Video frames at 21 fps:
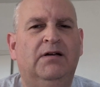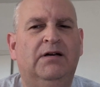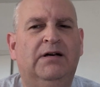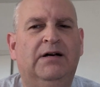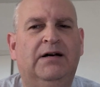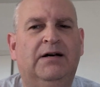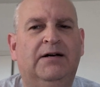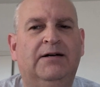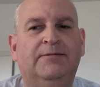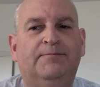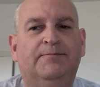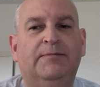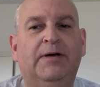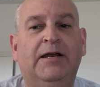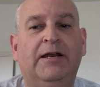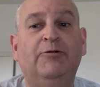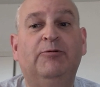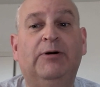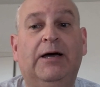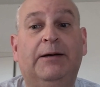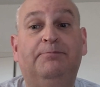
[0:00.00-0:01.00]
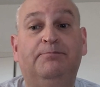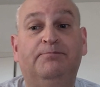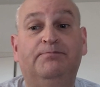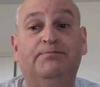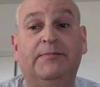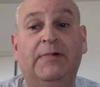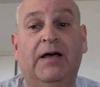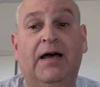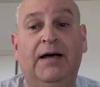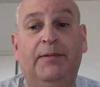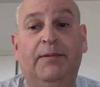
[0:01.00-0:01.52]
uh, anyway,
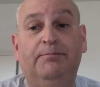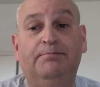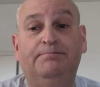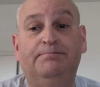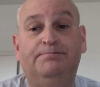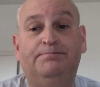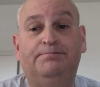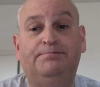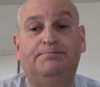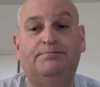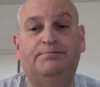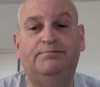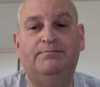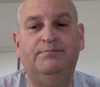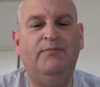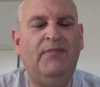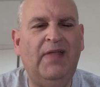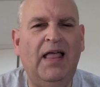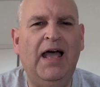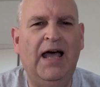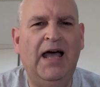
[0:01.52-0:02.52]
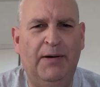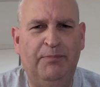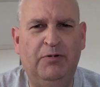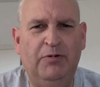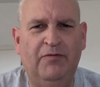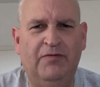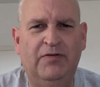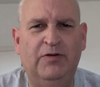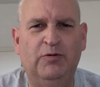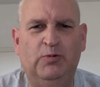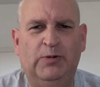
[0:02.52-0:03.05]
um, app
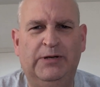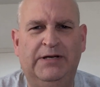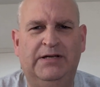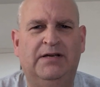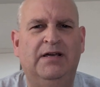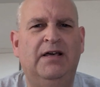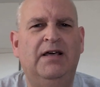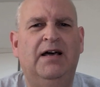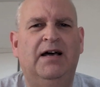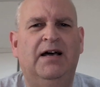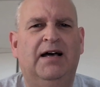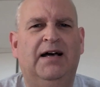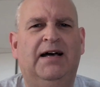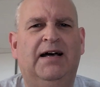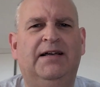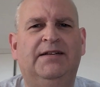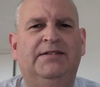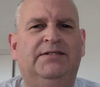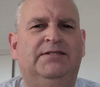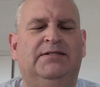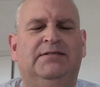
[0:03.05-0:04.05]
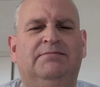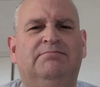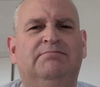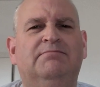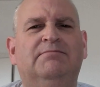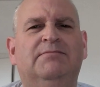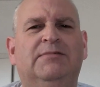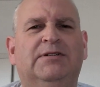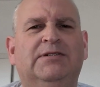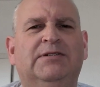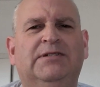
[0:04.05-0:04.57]
of the week, and
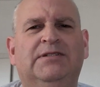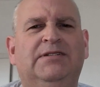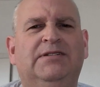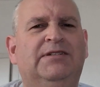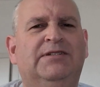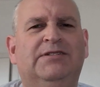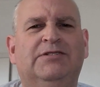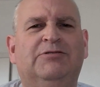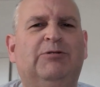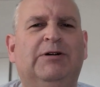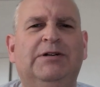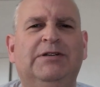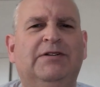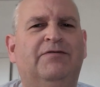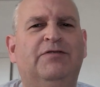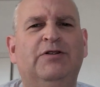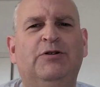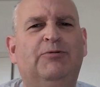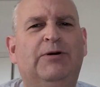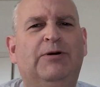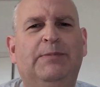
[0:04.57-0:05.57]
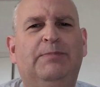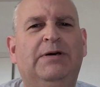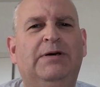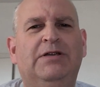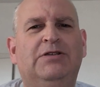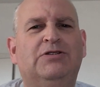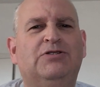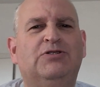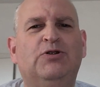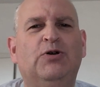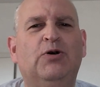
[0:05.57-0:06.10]
there's quite a few
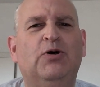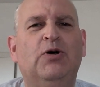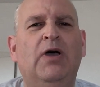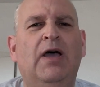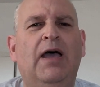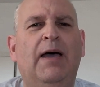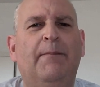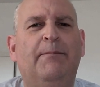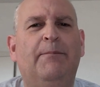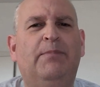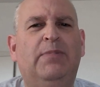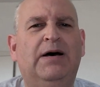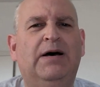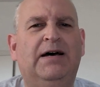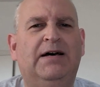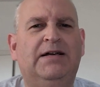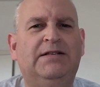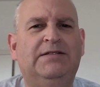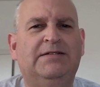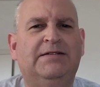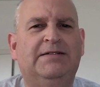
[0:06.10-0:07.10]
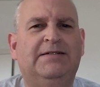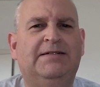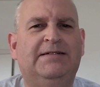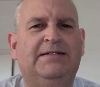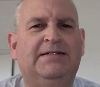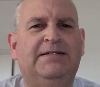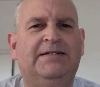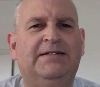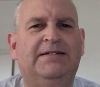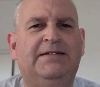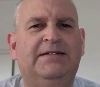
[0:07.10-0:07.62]
repeats here, but
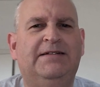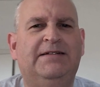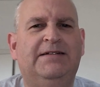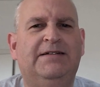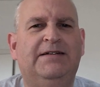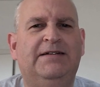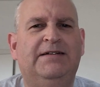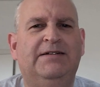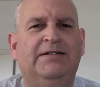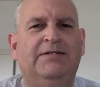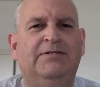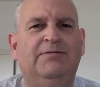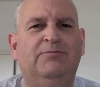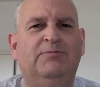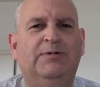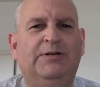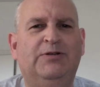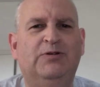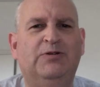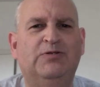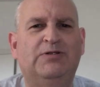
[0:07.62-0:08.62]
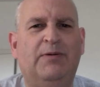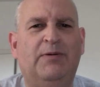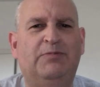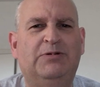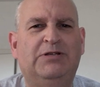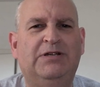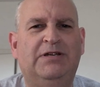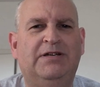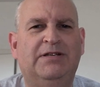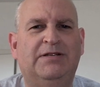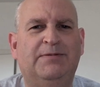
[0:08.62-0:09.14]
Windows
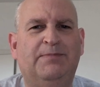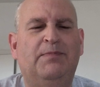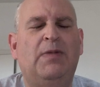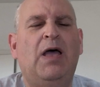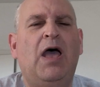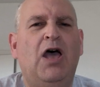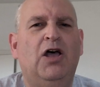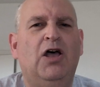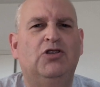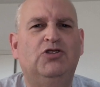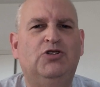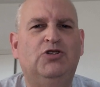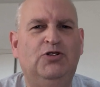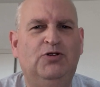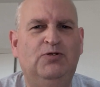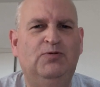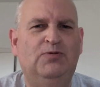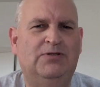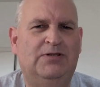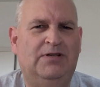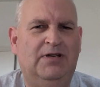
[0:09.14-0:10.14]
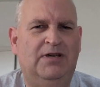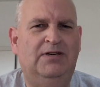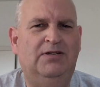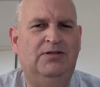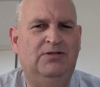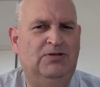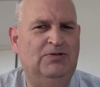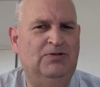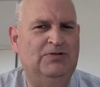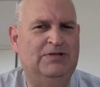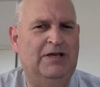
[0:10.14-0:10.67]
Update Tuesday.
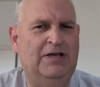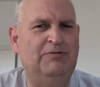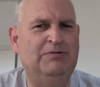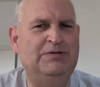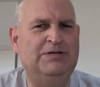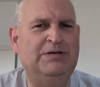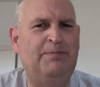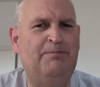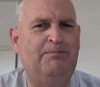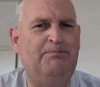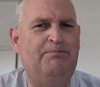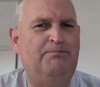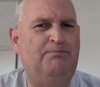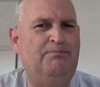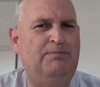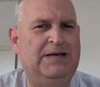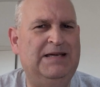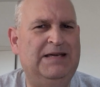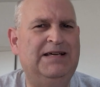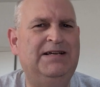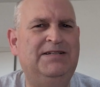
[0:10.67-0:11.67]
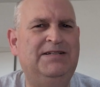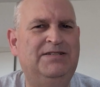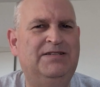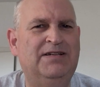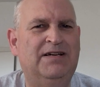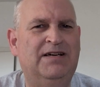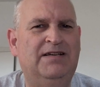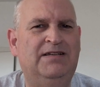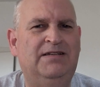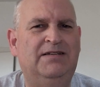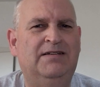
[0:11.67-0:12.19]
Tuesday was a big
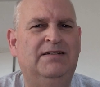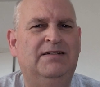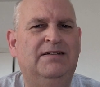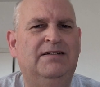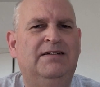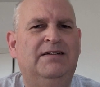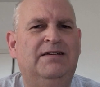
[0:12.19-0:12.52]
day.